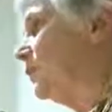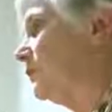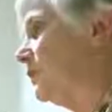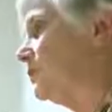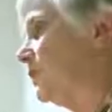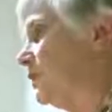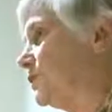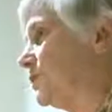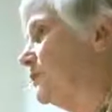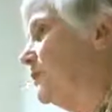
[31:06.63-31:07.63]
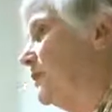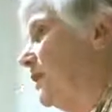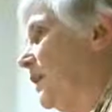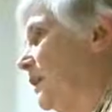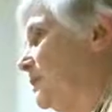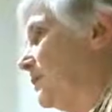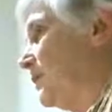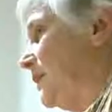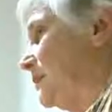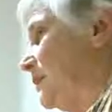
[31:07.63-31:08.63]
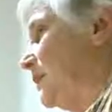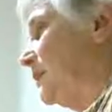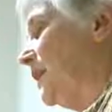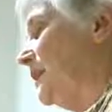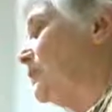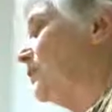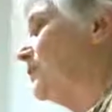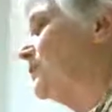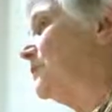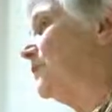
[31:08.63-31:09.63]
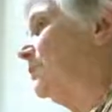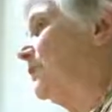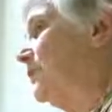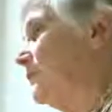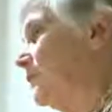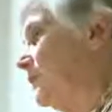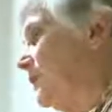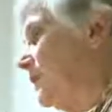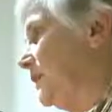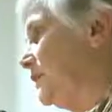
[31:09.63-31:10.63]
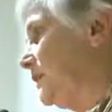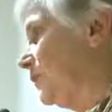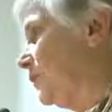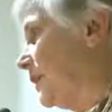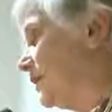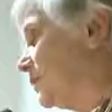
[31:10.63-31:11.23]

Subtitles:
of education, I have become a convert to the belief in democratic